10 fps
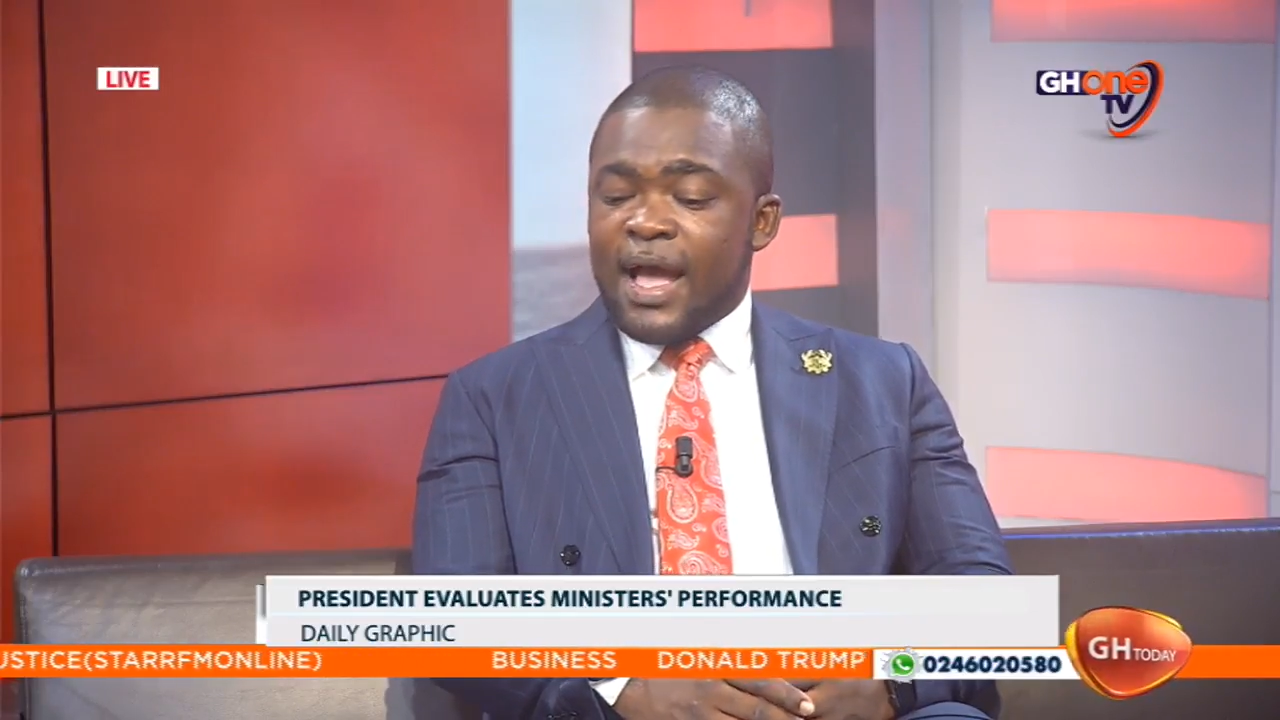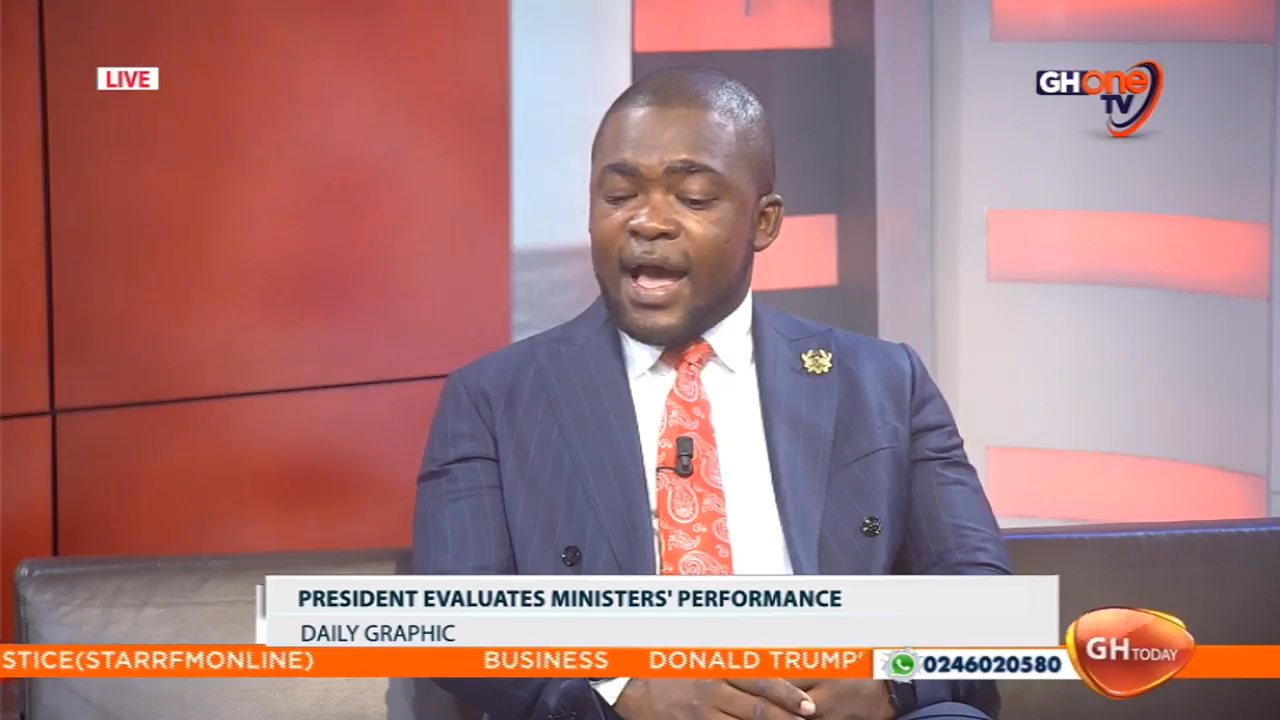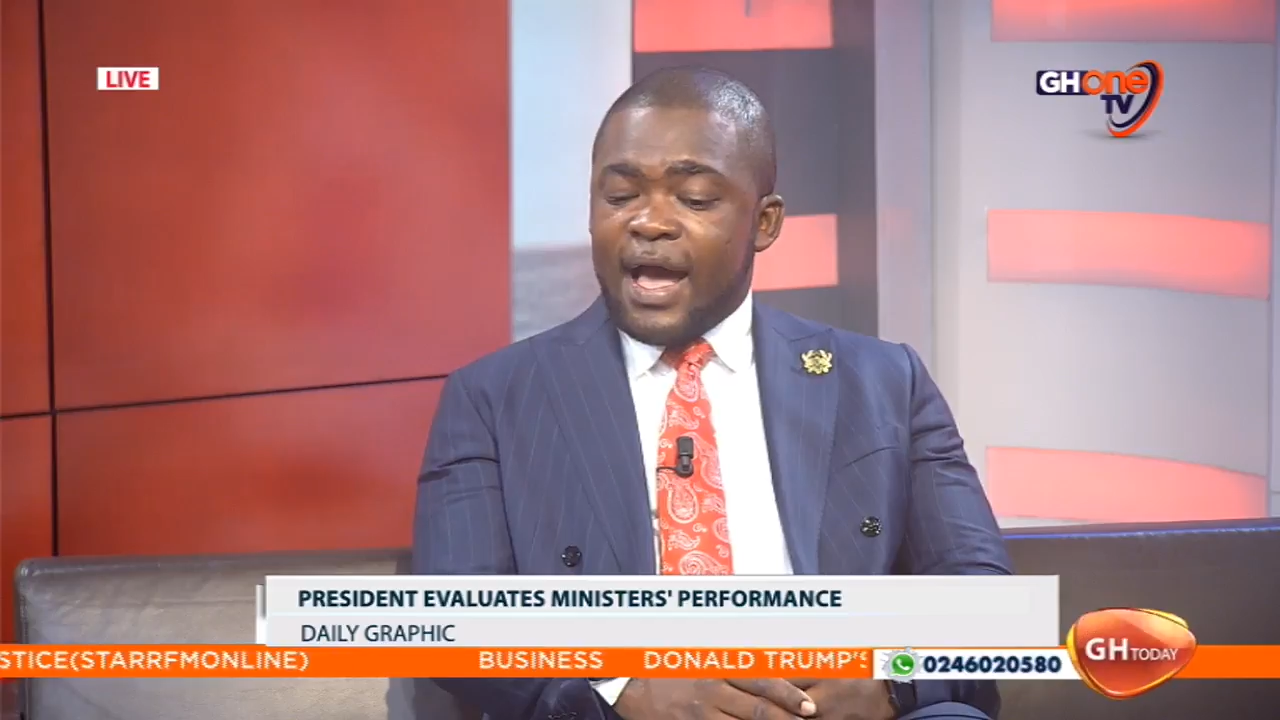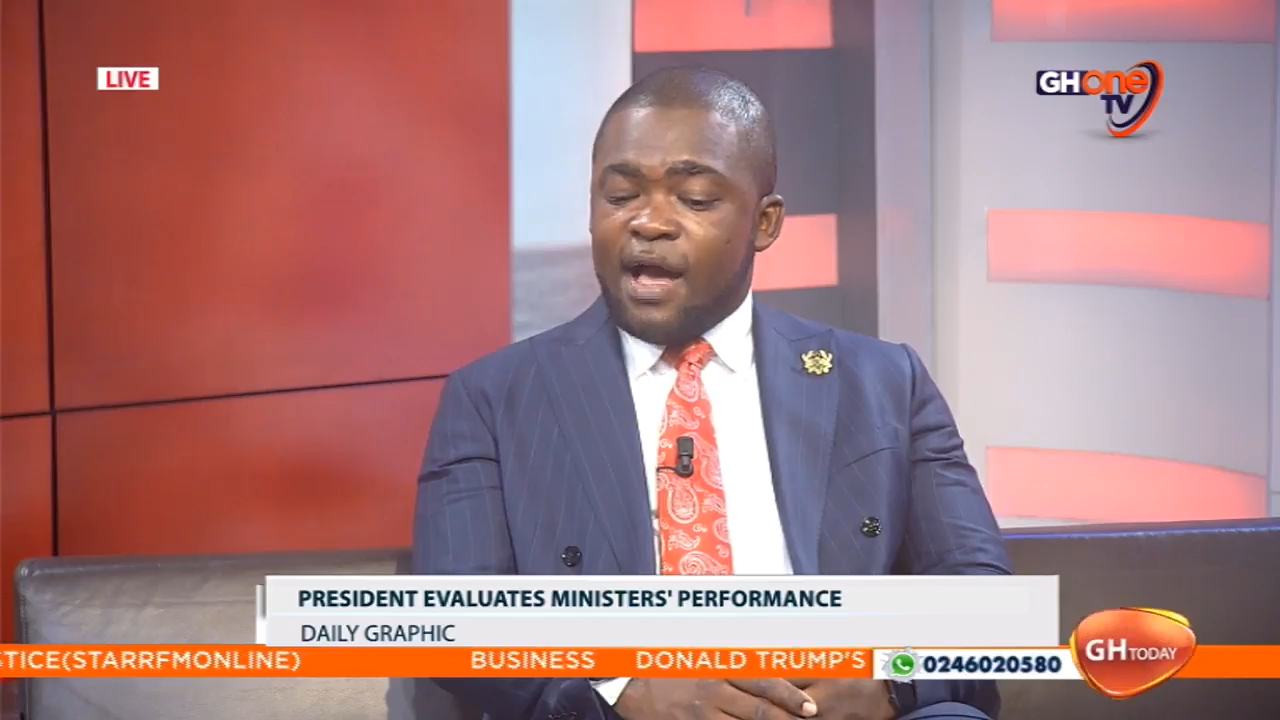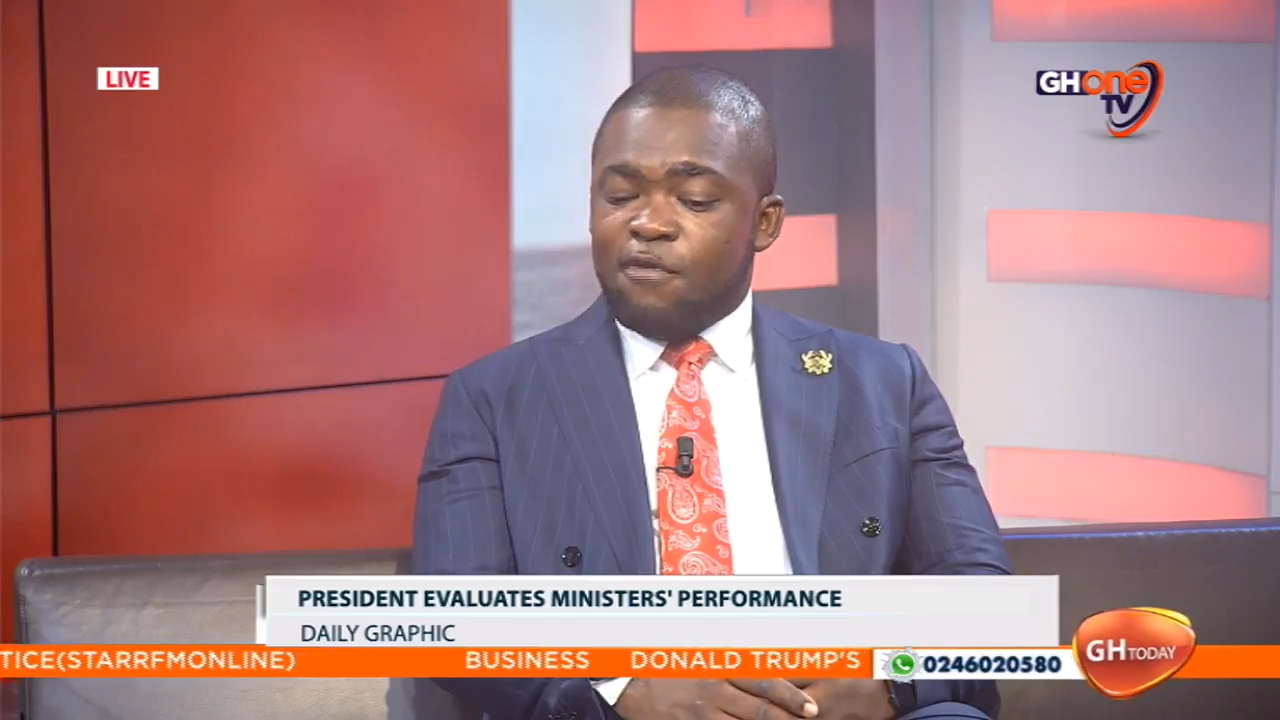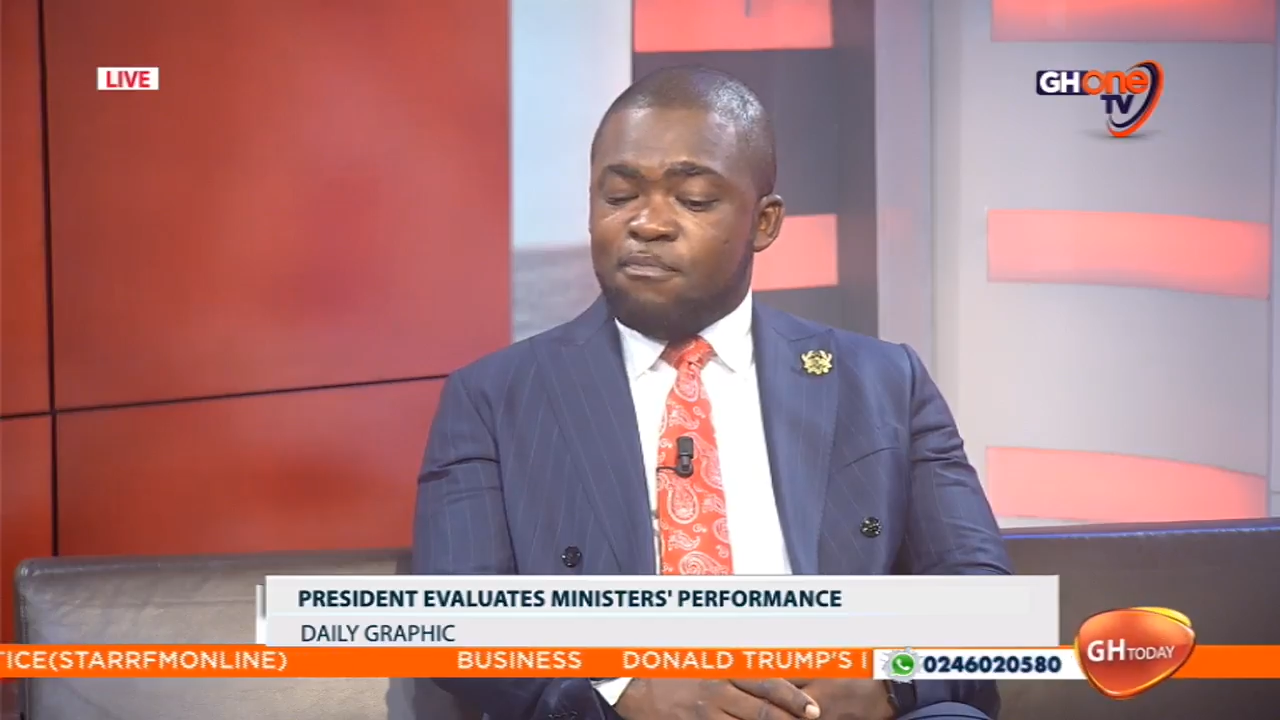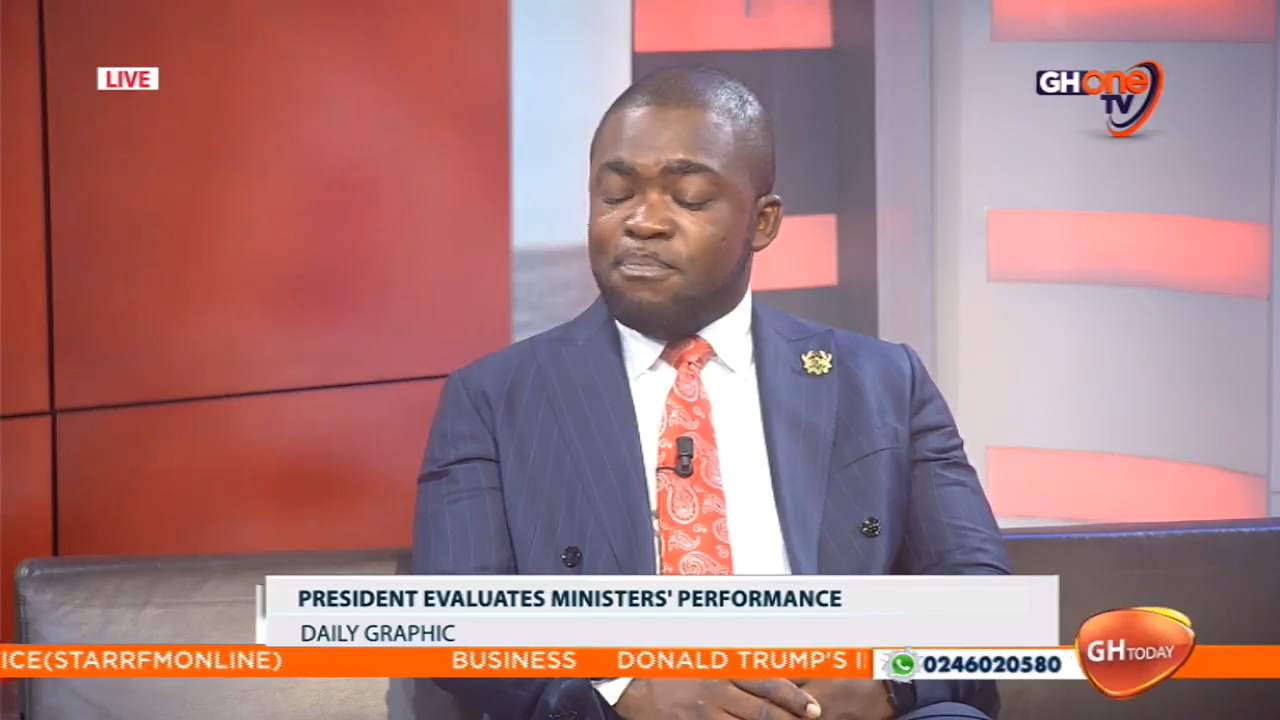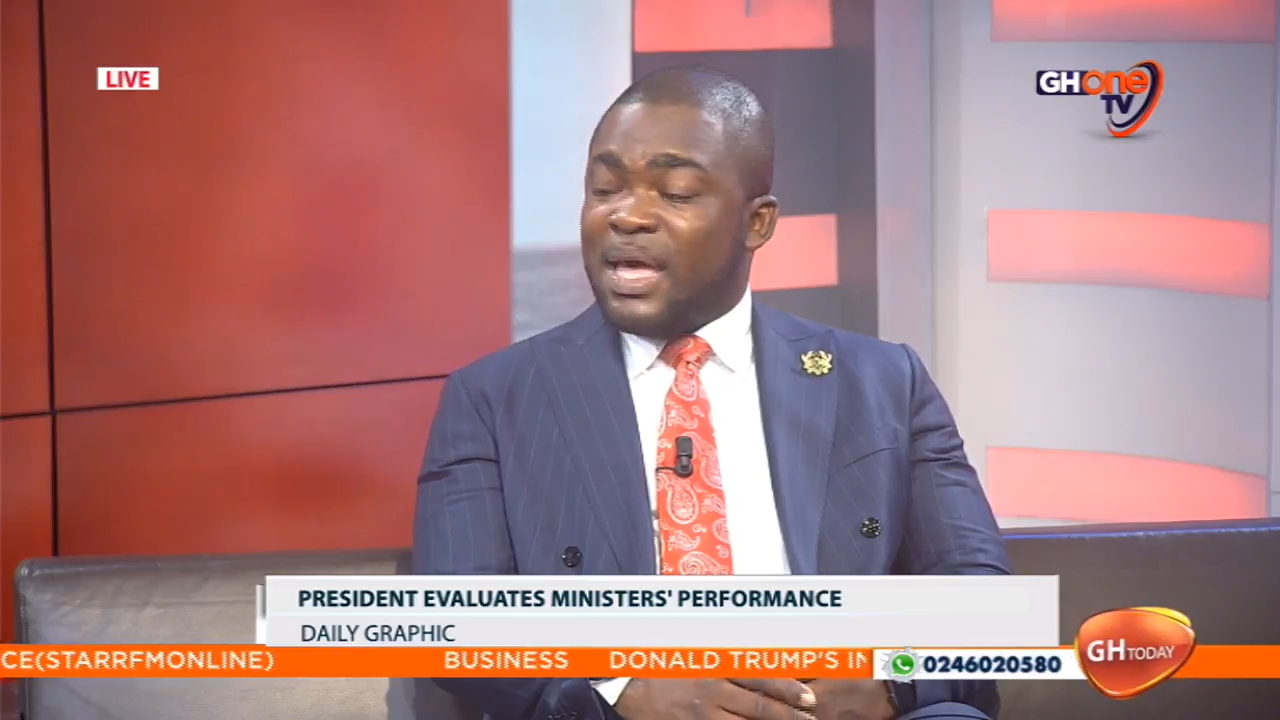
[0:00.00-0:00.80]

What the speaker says: have